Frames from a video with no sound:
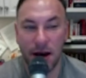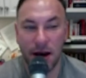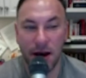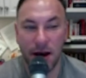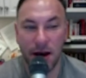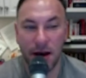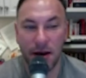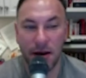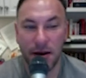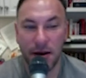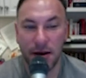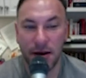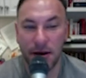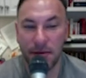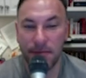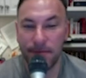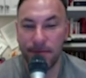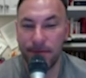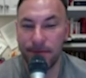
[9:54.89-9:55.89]

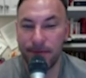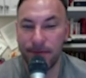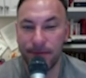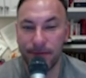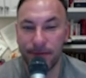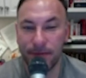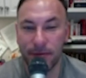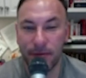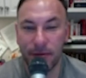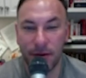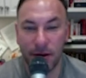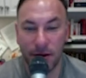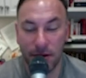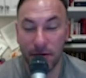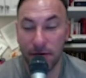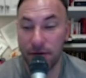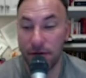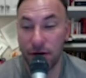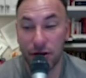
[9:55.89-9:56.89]
in
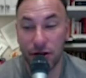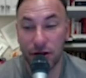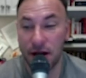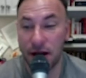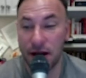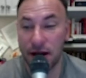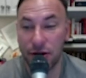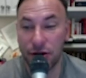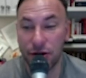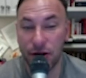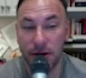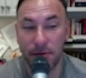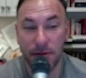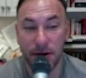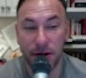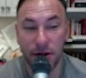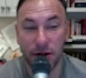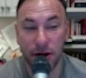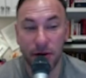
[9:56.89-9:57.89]
the first line
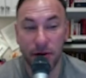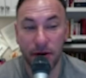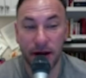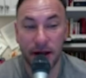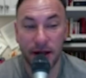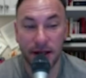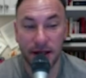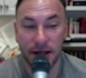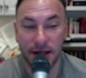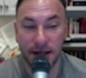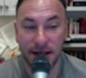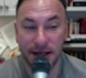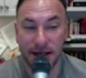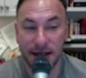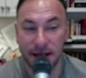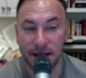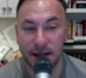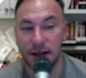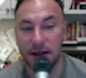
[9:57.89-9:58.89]
treatment, so it is
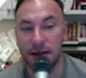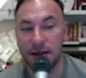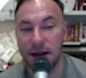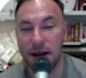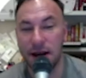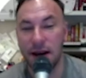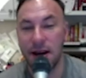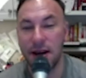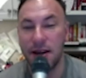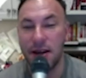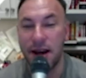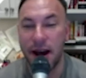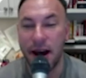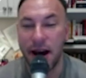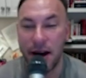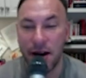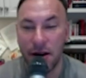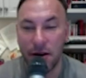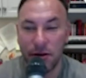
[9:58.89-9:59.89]
consistent.
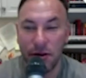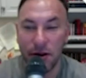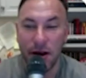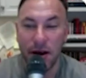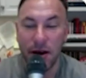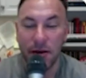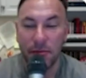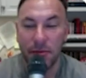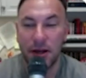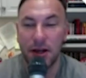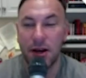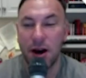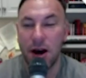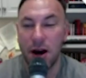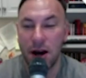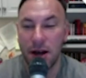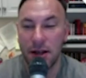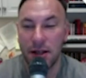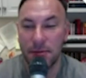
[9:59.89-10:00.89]
Now,
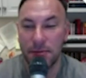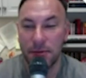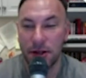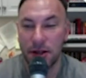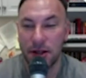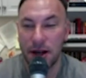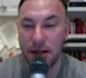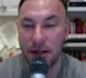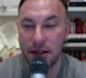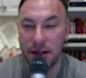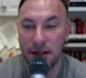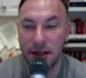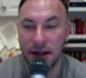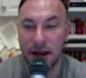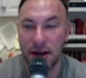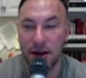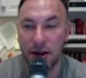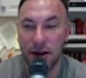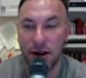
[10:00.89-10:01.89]
because pertussis
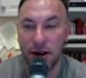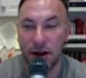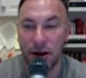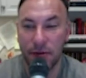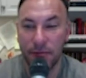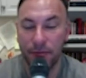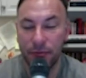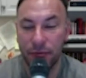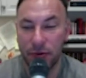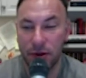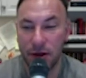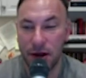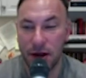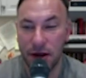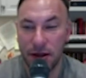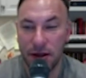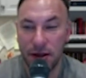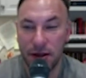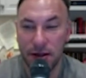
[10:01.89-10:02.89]
can occur,
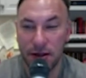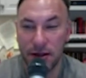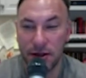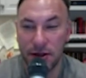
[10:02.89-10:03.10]
this is